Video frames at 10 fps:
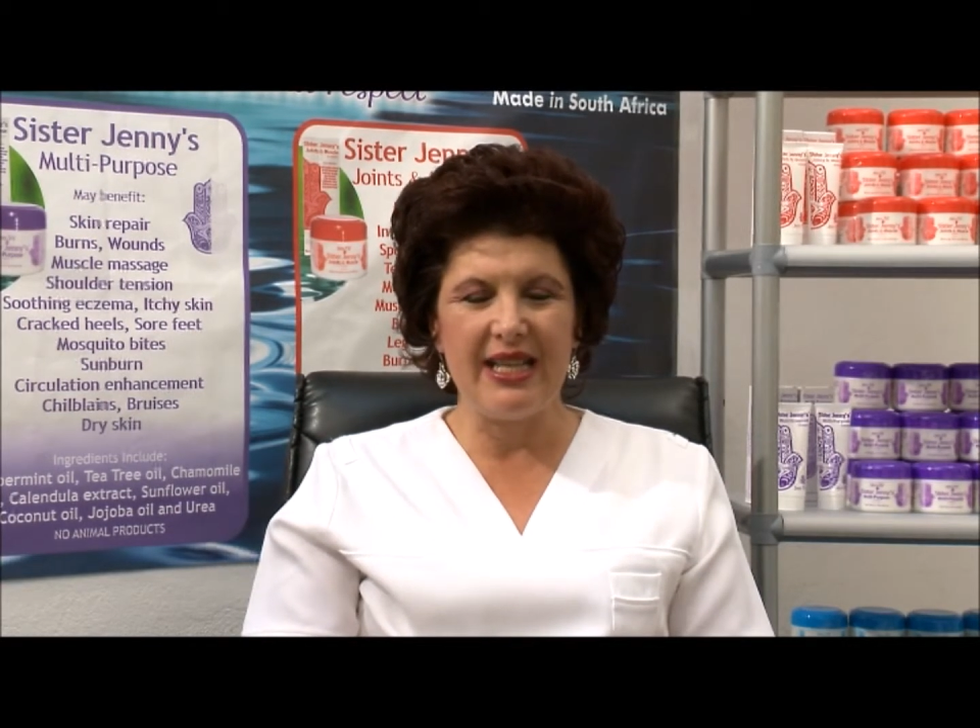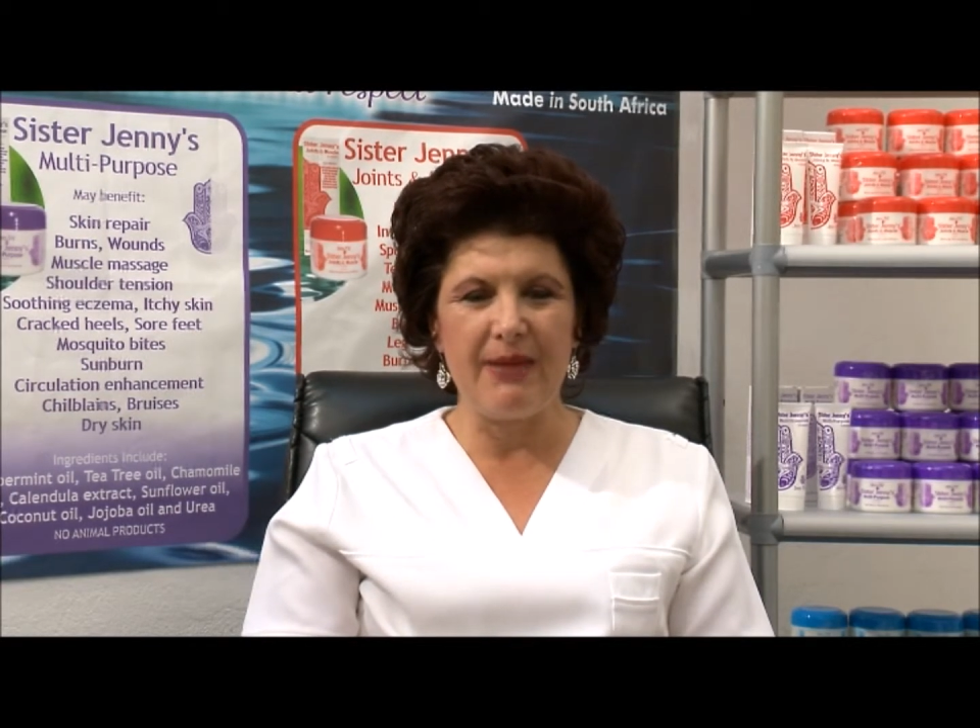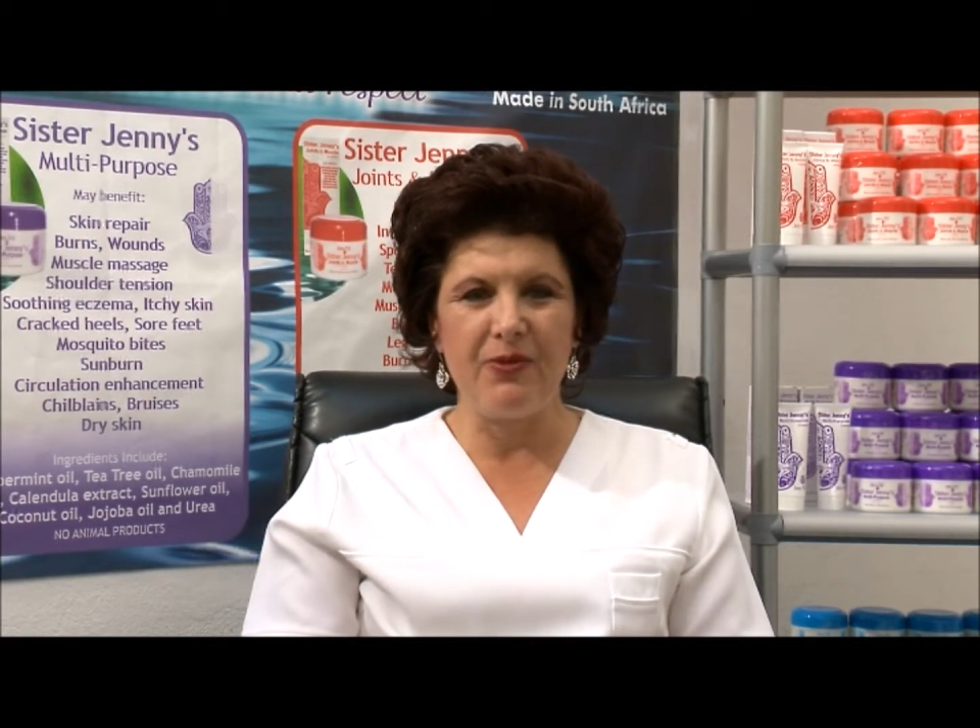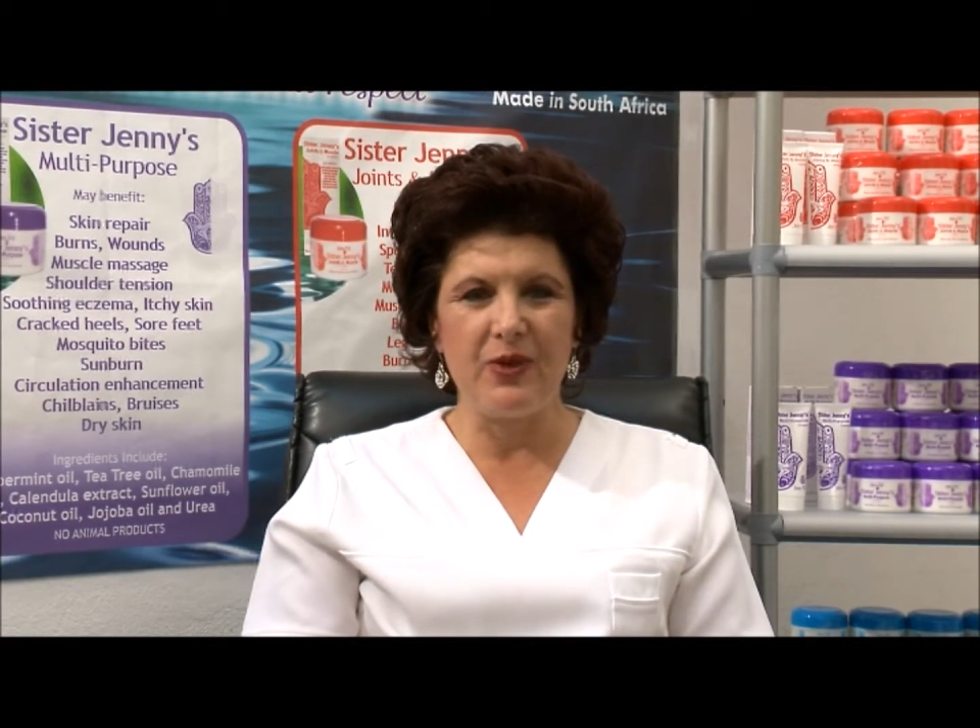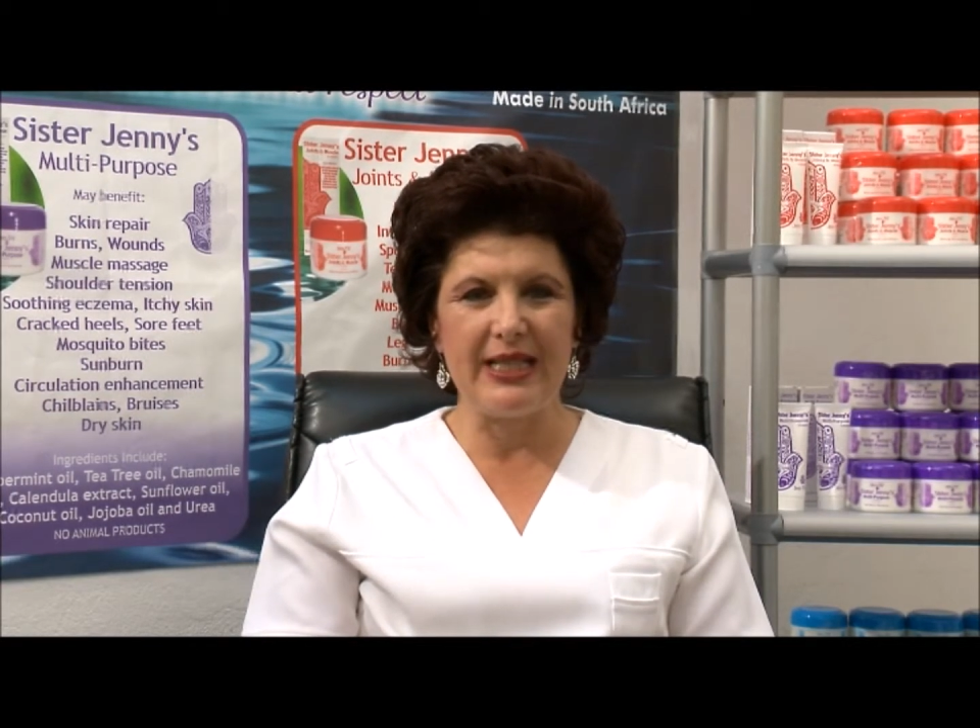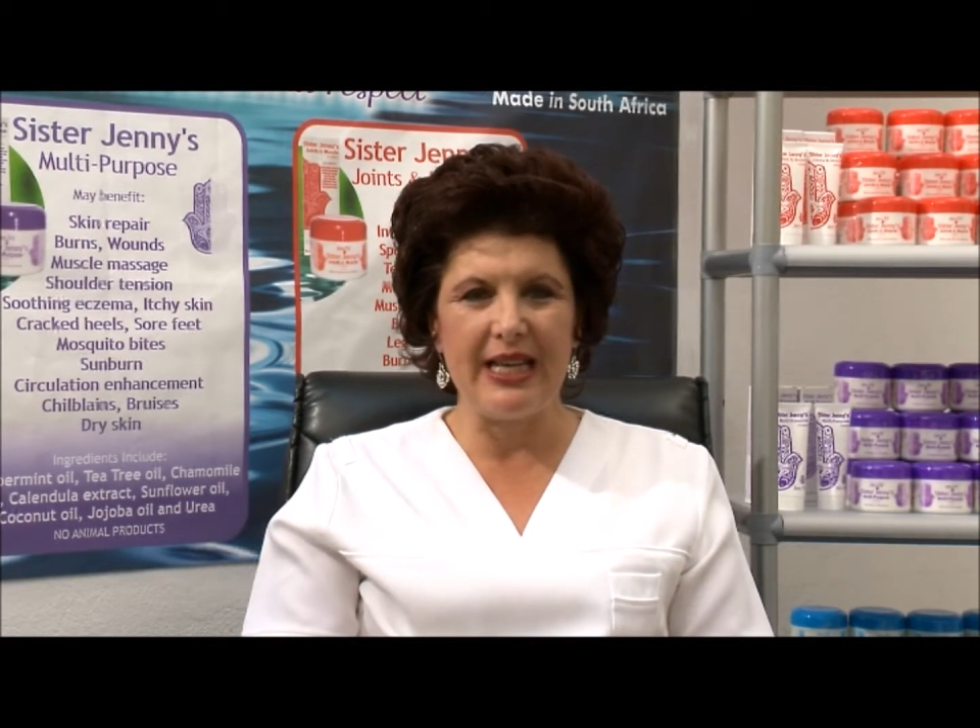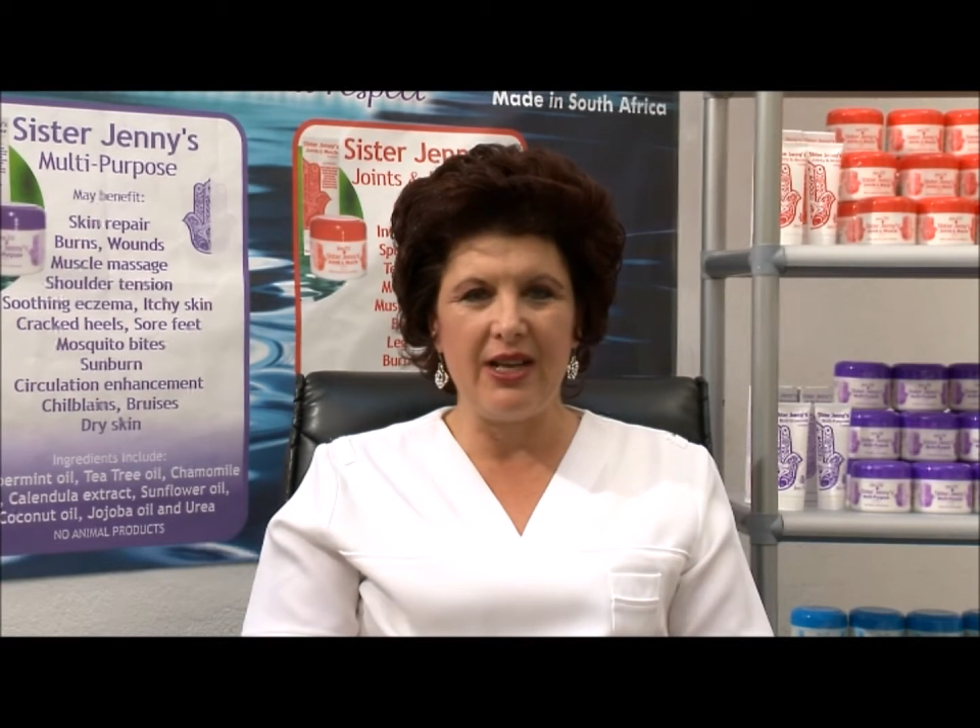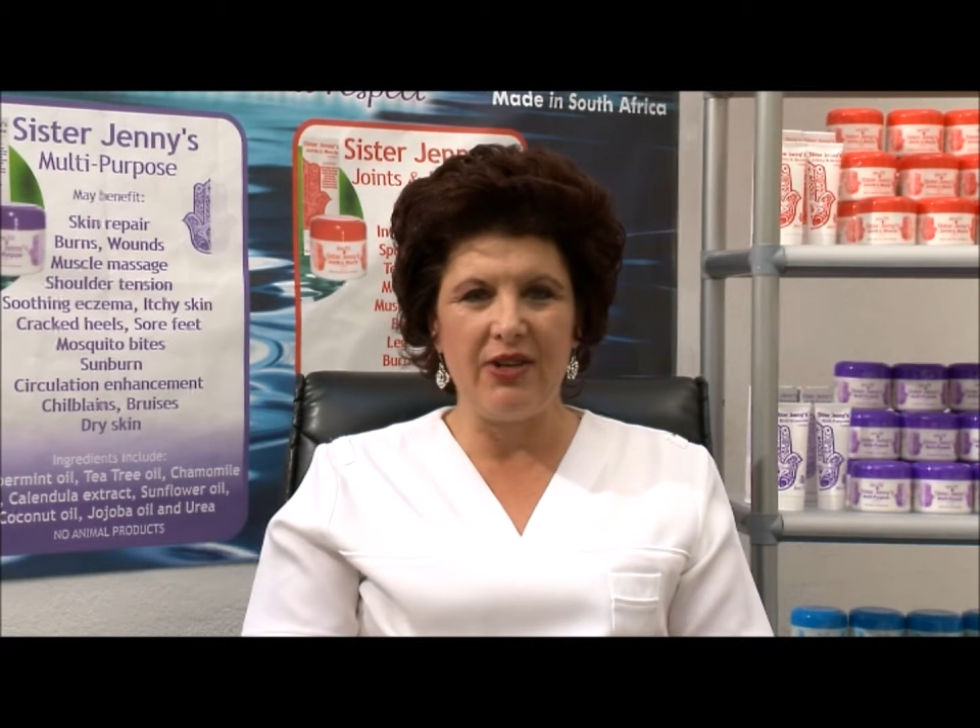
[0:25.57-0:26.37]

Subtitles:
them for skin